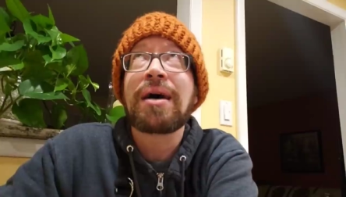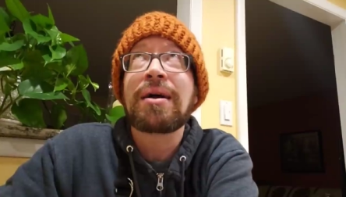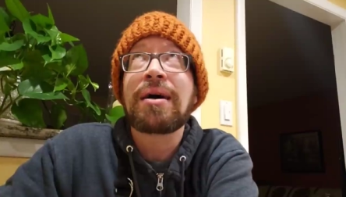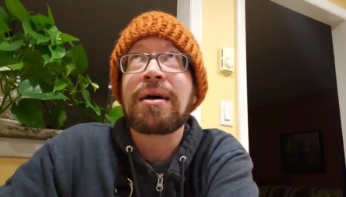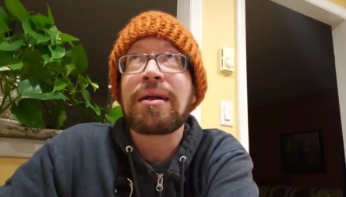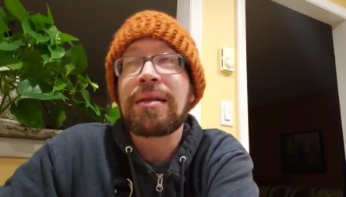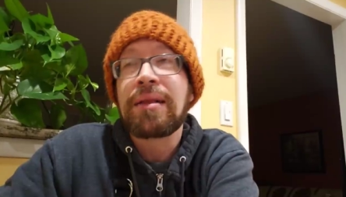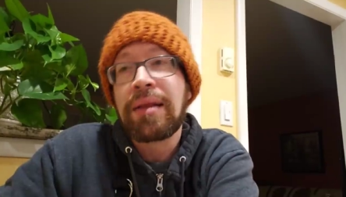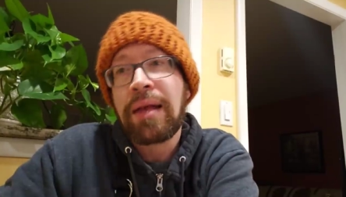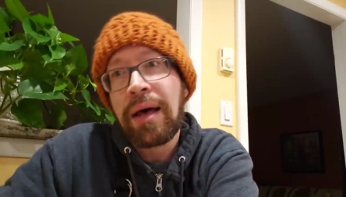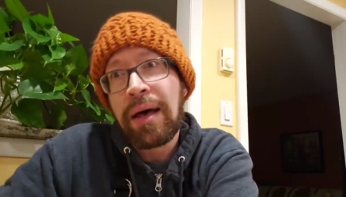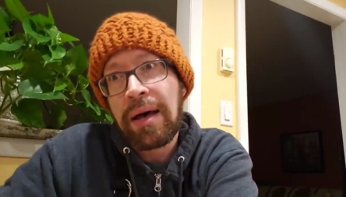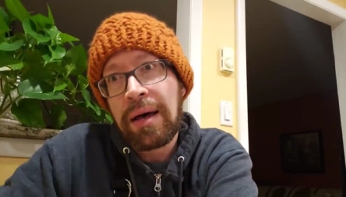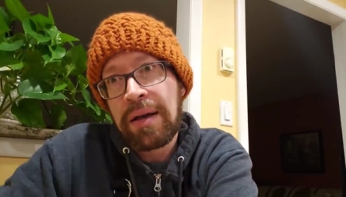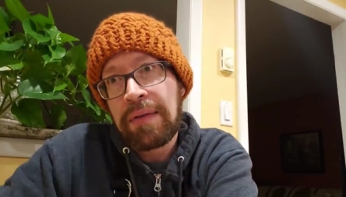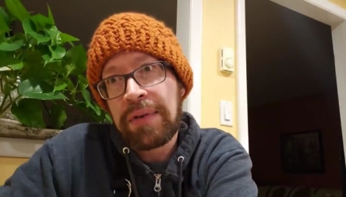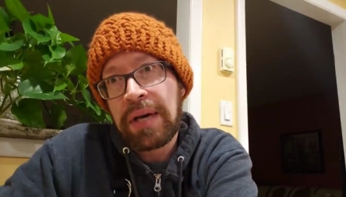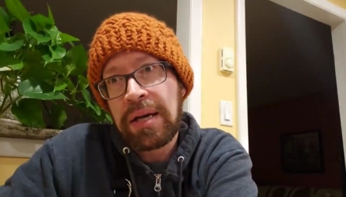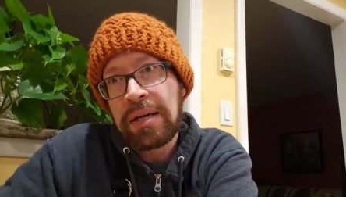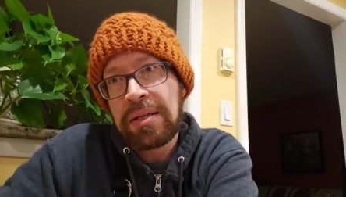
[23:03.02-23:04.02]
got a
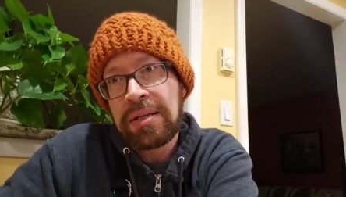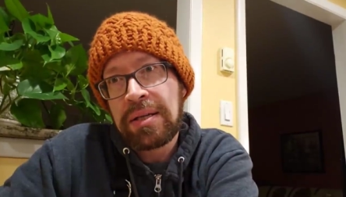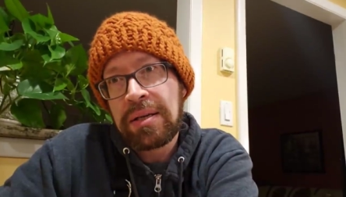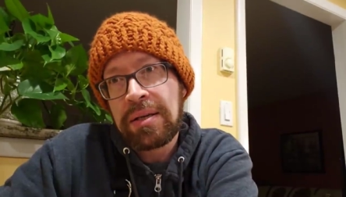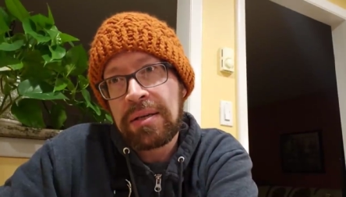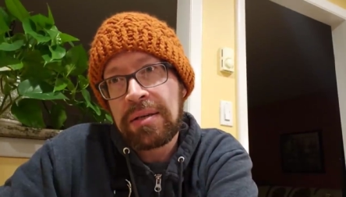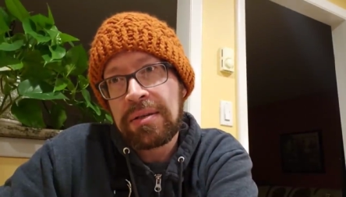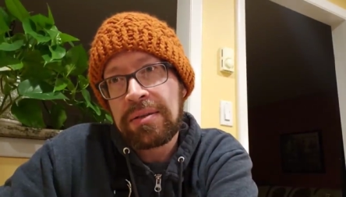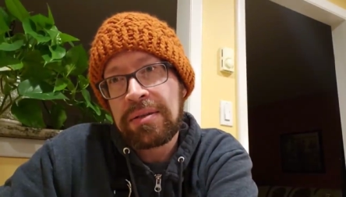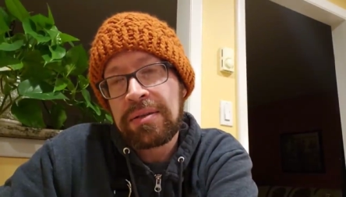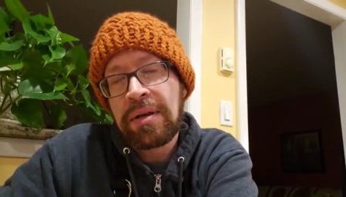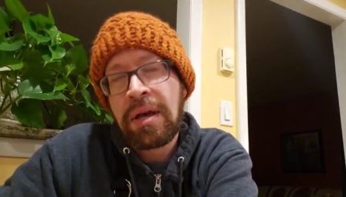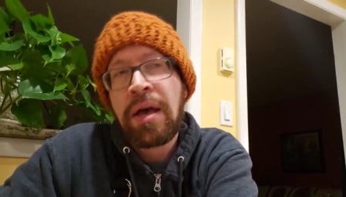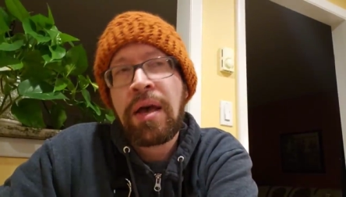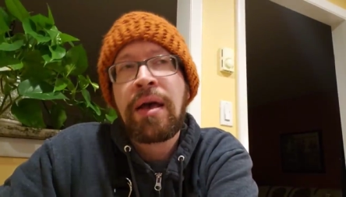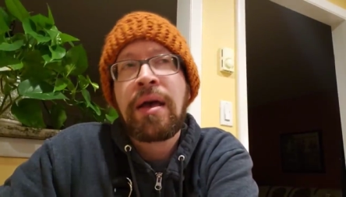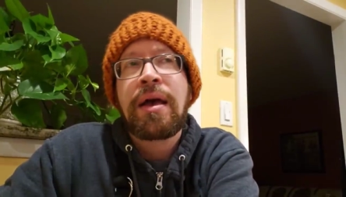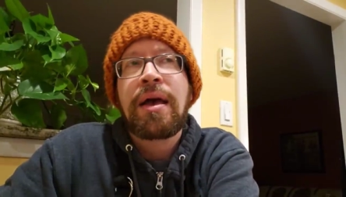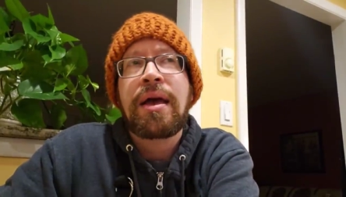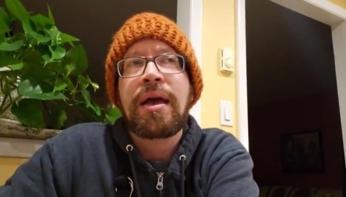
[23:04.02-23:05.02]
lot of ideas,
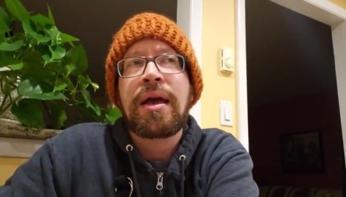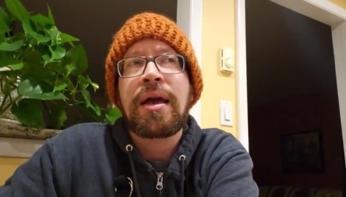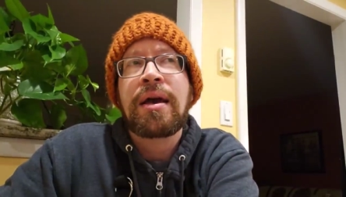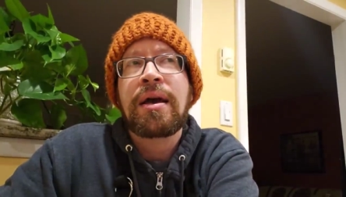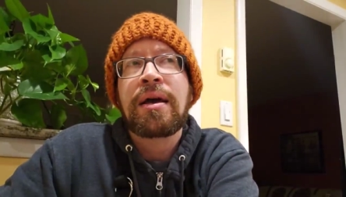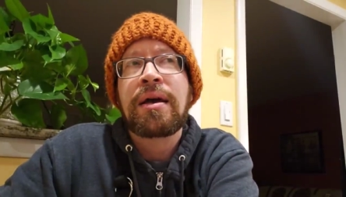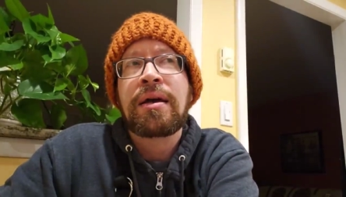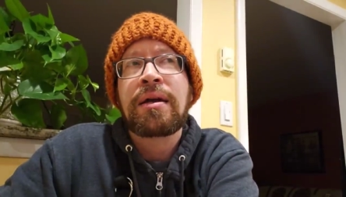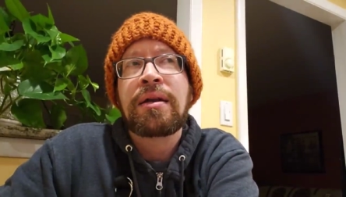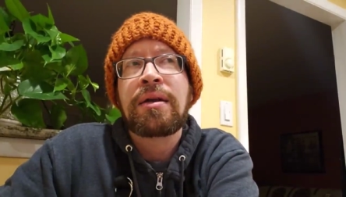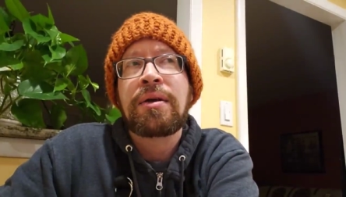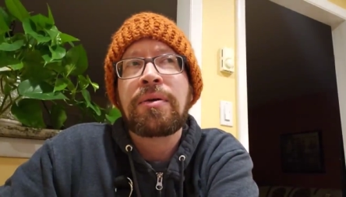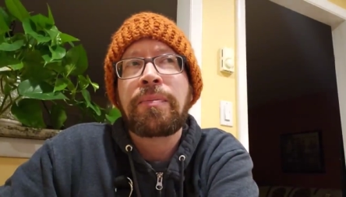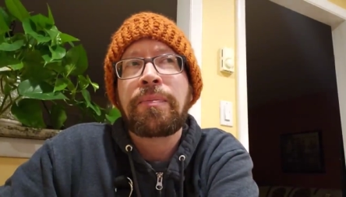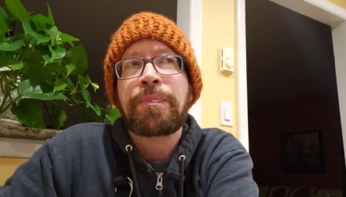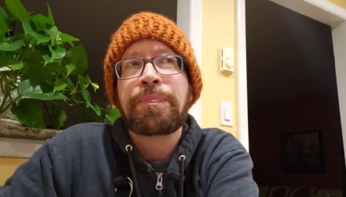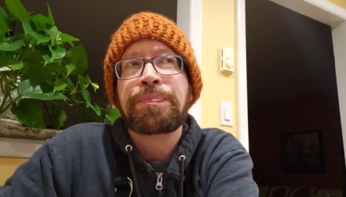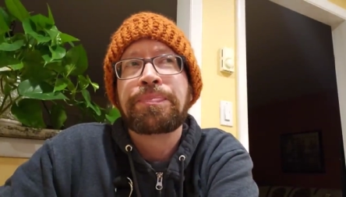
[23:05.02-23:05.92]
and